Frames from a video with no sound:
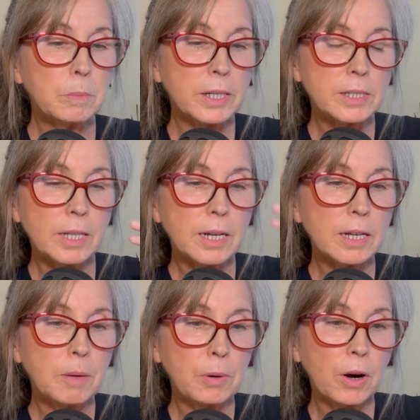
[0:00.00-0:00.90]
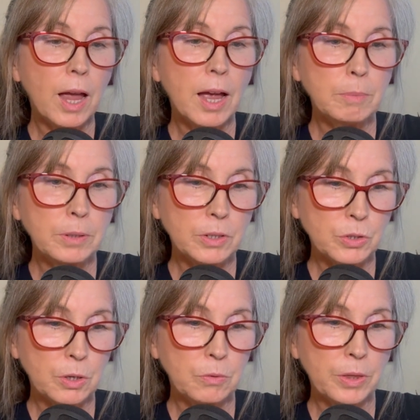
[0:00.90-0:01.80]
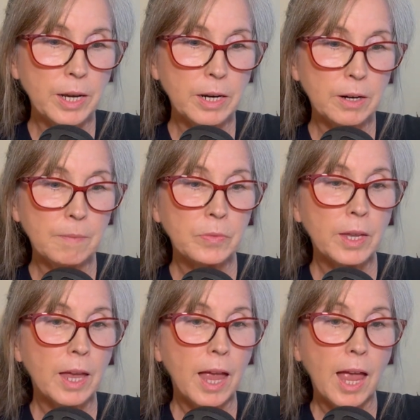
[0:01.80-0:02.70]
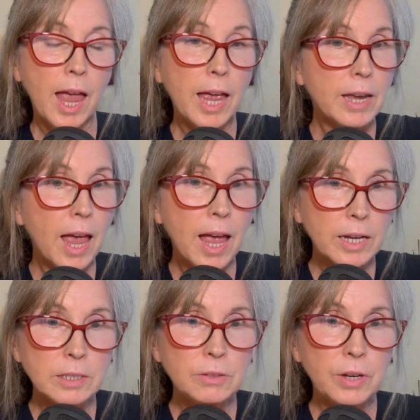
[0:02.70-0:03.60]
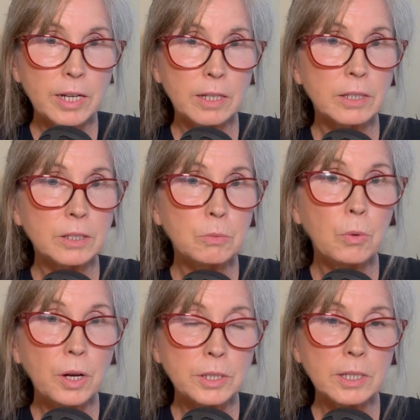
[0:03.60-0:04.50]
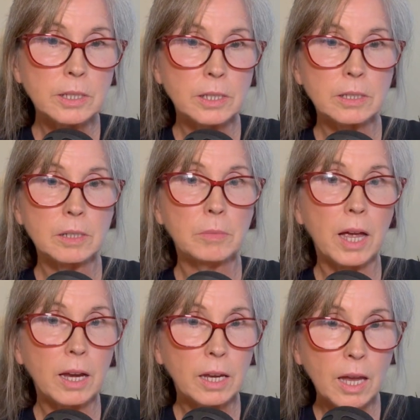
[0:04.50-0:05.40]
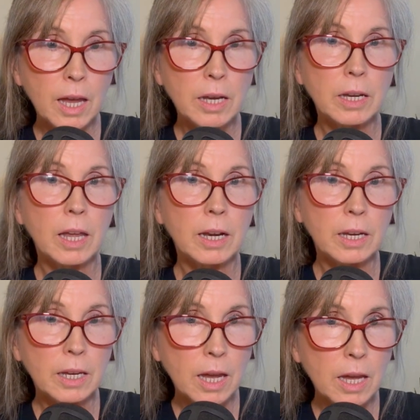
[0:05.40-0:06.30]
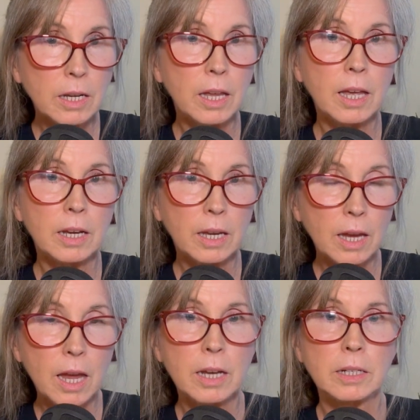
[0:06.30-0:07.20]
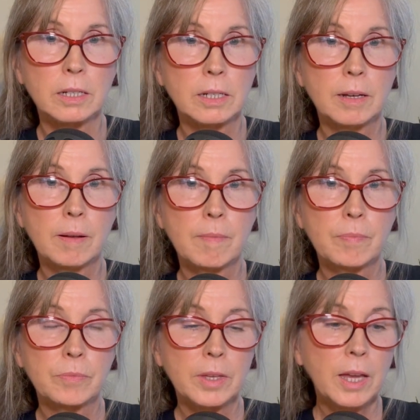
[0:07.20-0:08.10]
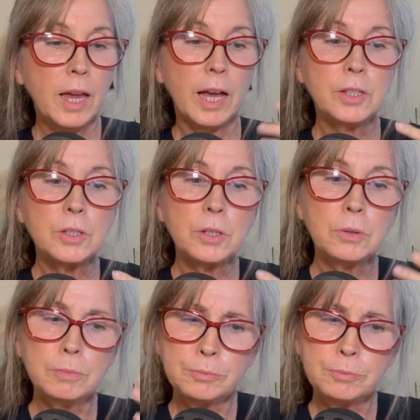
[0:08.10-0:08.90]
setting up our happiness over there and activating this wanting system again and again and again. And so